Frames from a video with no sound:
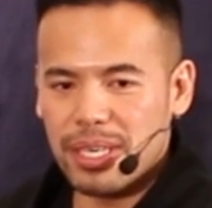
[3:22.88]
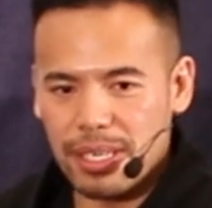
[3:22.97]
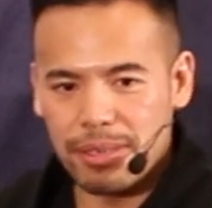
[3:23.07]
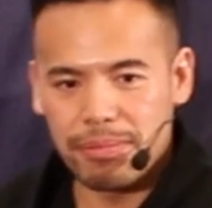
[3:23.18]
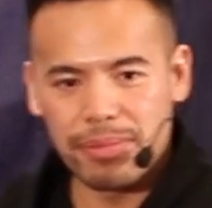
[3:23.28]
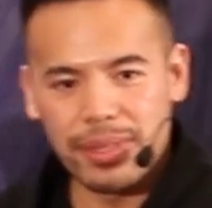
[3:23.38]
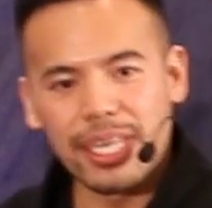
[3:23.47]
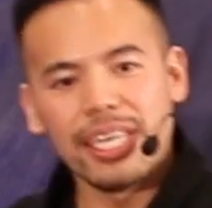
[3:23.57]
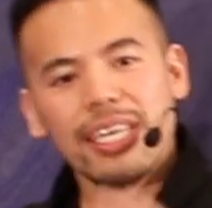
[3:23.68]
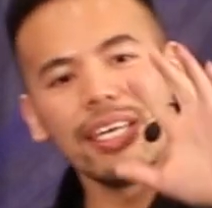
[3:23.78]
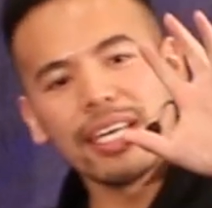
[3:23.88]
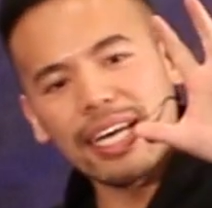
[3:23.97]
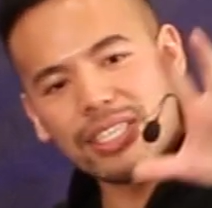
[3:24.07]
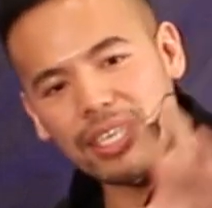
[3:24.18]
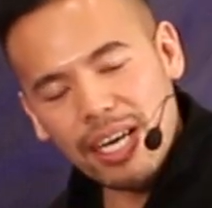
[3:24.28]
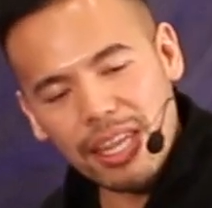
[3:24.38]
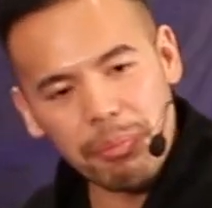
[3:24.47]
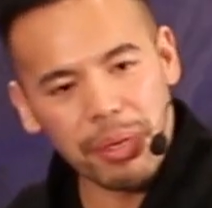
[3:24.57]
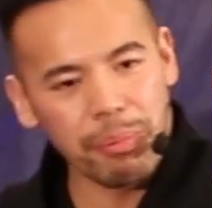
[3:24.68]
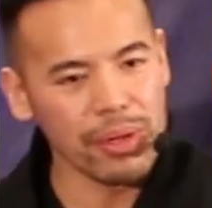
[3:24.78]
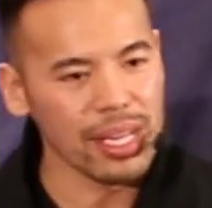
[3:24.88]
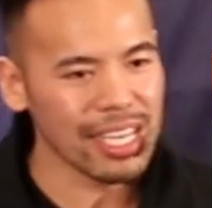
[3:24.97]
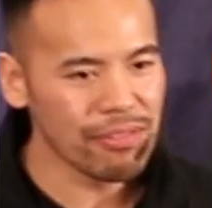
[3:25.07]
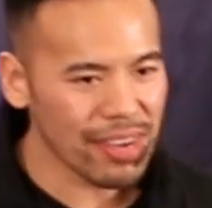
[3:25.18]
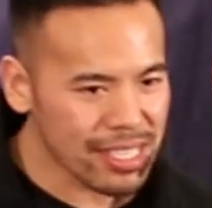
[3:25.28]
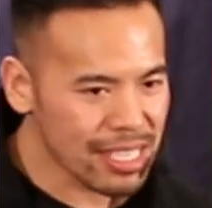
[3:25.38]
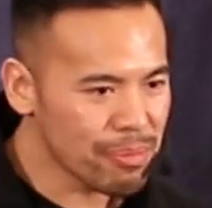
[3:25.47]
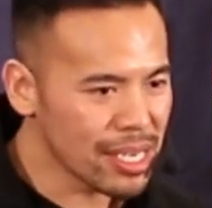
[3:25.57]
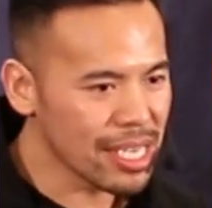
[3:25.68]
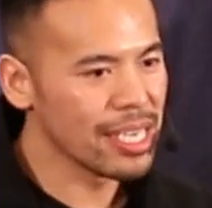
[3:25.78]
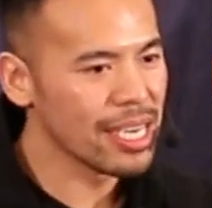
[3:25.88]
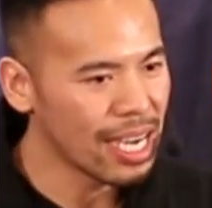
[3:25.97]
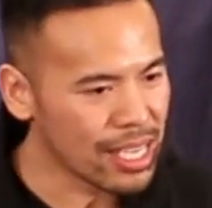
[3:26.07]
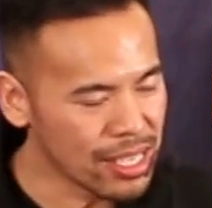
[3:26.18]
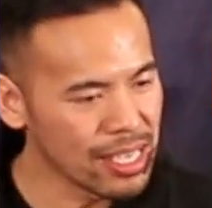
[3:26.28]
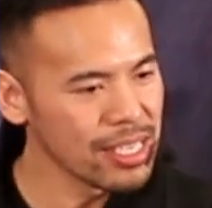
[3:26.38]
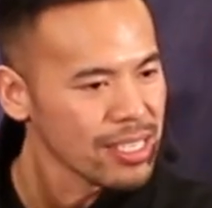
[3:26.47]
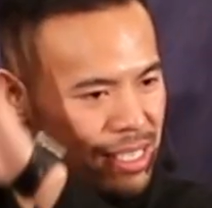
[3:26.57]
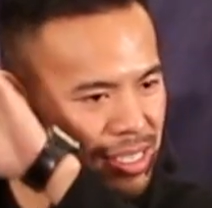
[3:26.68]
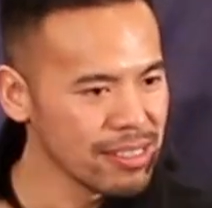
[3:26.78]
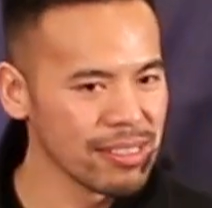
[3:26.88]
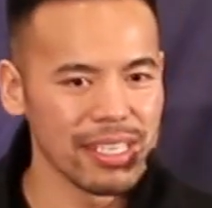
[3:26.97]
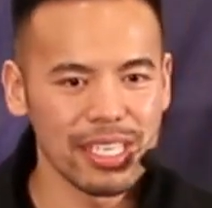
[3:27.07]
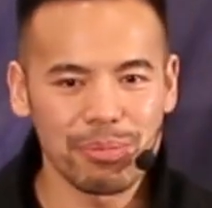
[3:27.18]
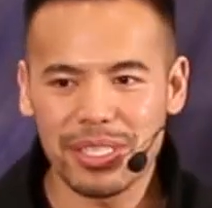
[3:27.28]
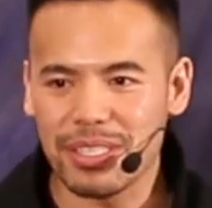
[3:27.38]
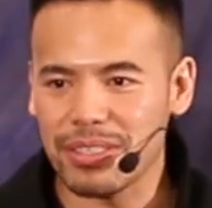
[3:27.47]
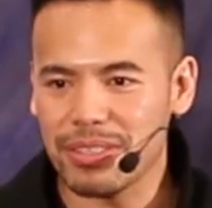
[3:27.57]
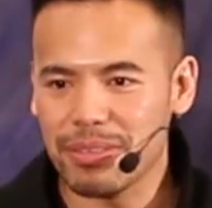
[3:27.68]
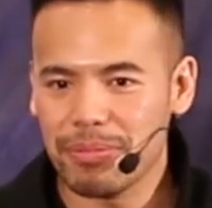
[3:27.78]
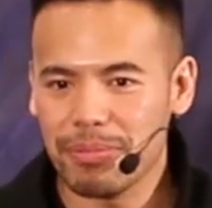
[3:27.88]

Money. He gets other people, investors' money, and does his business.